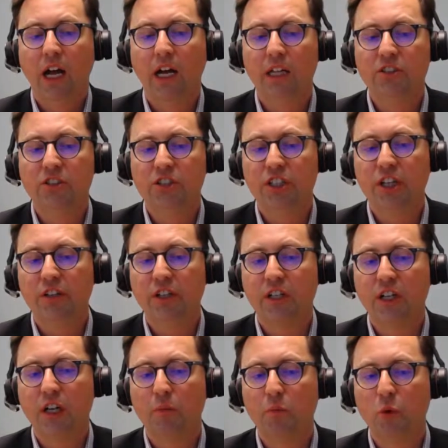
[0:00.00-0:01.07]
Just another
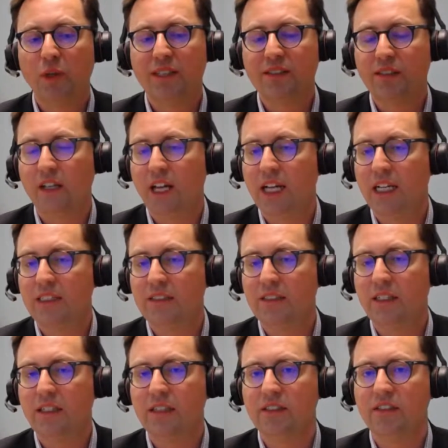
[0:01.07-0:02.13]
couple quick slides.
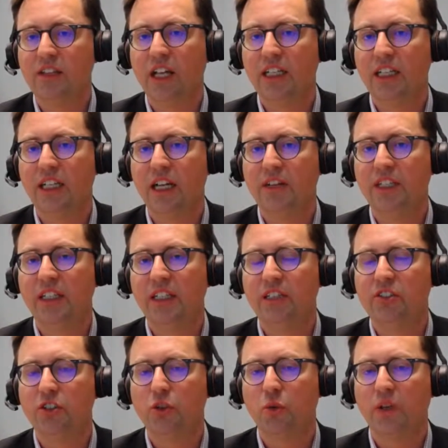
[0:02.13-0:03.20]
Slide 11, there's
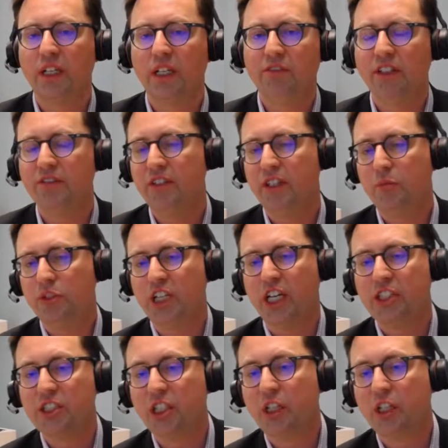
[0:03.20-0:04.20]
a 2050 projection